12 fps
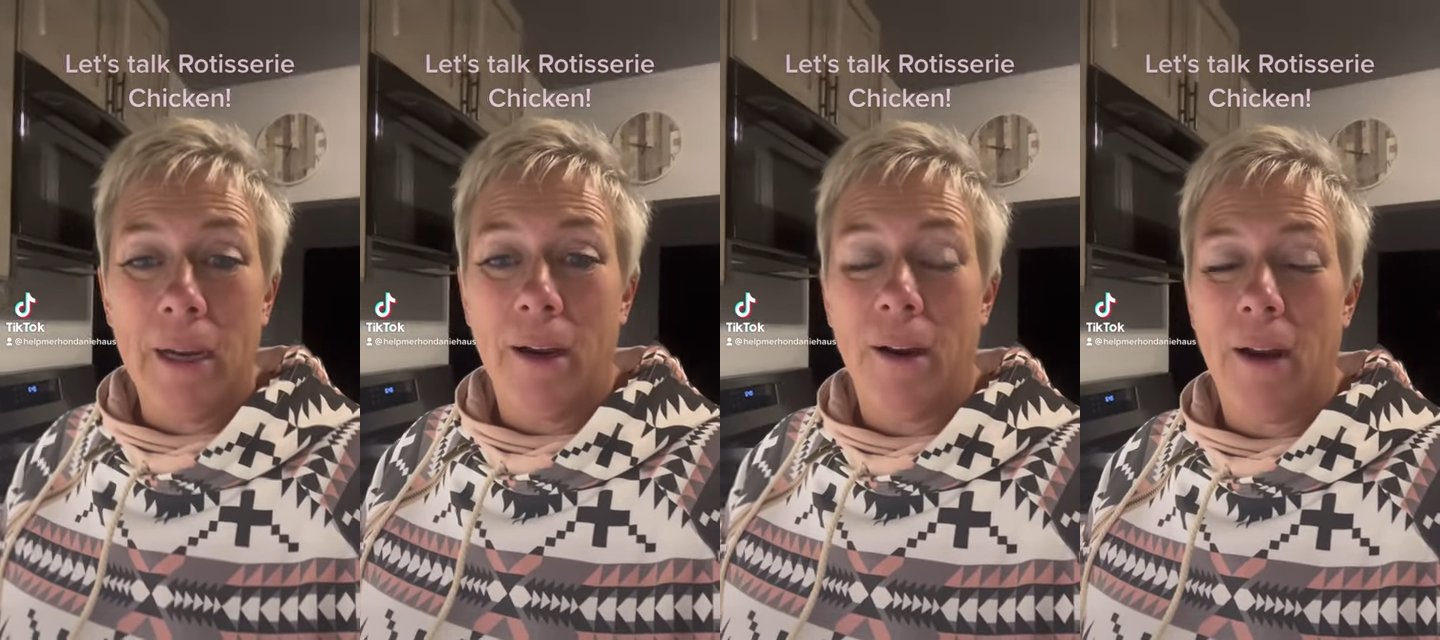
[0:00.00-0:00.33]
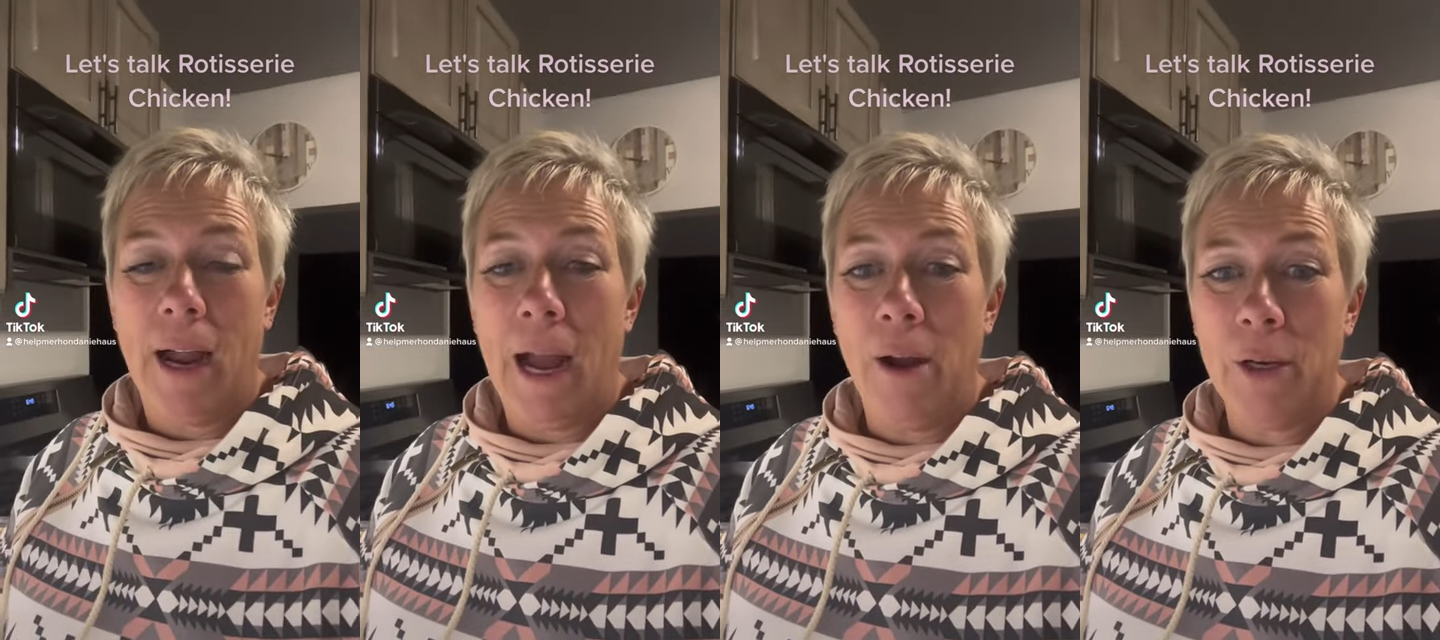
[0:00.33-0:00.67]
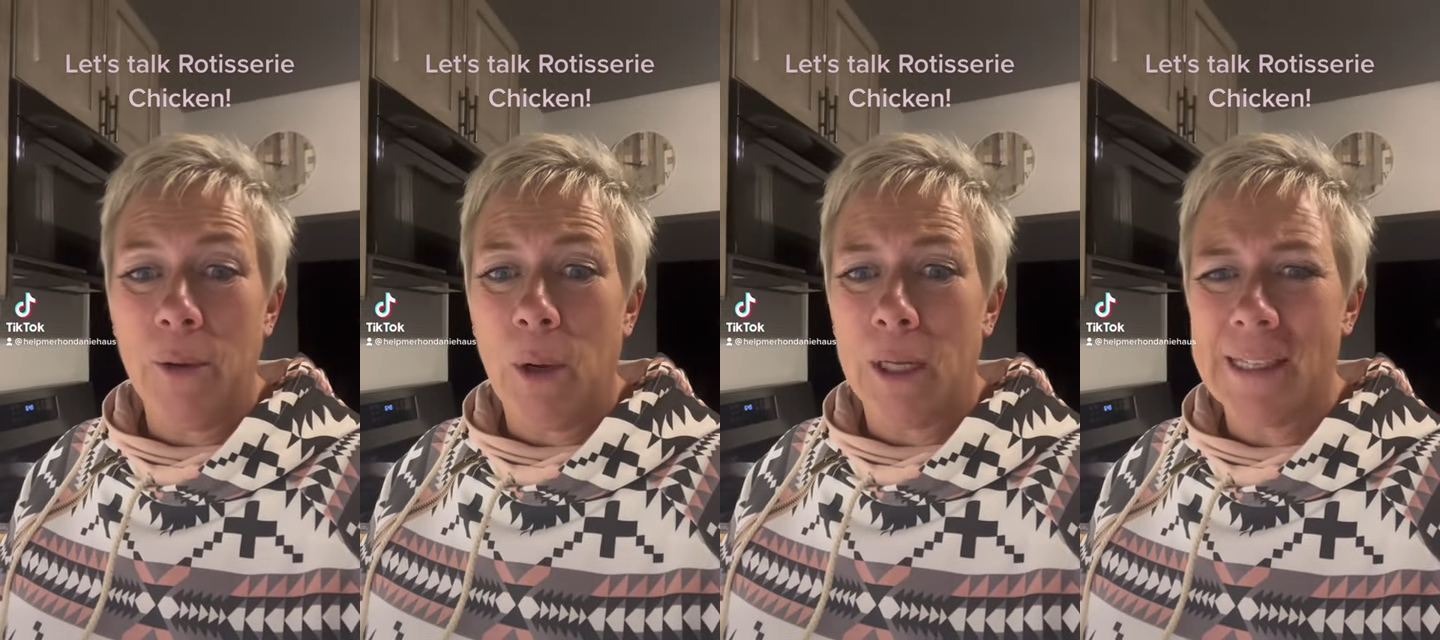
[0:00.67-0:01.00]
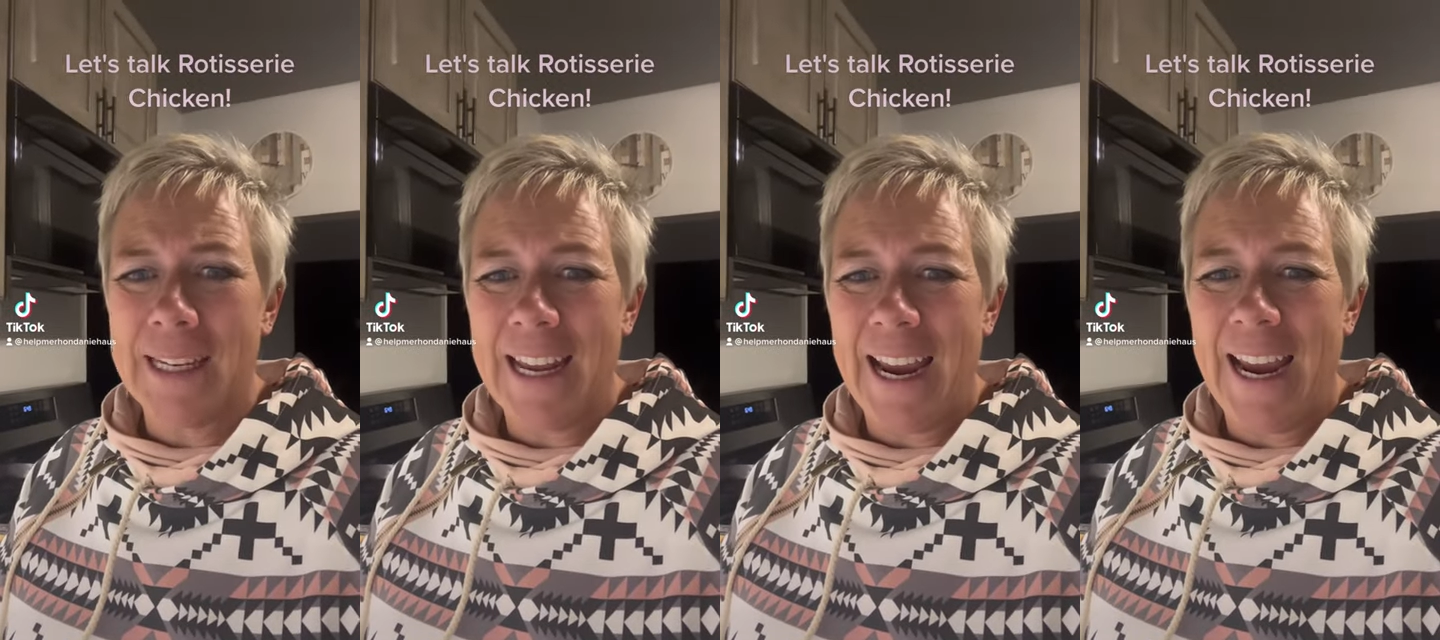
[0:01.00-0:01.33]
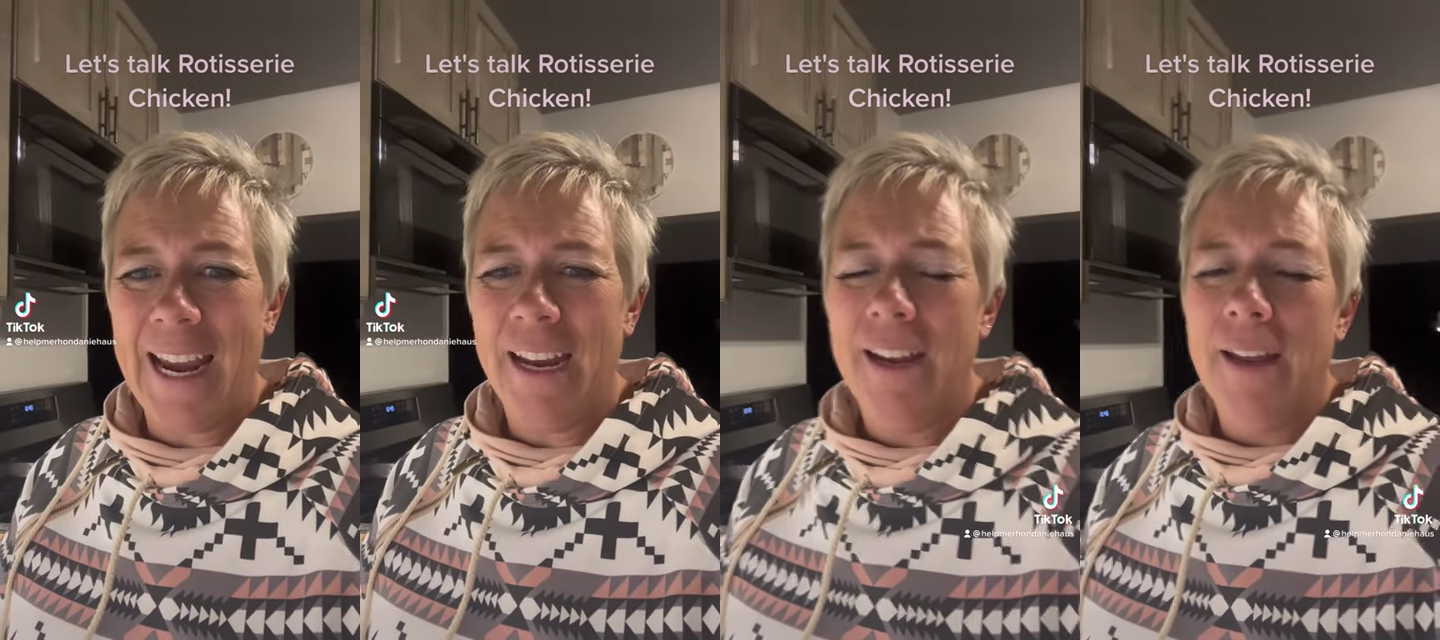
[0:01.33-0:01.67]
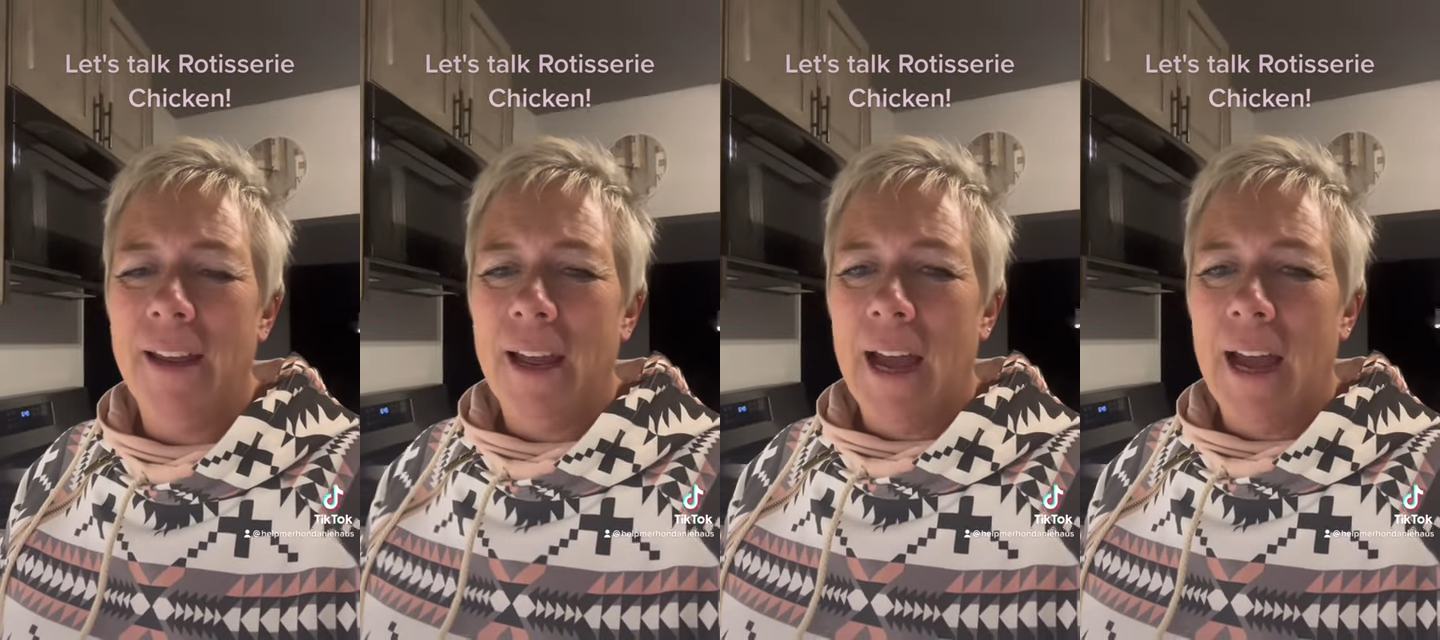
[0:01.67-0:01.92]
here. How are you all today?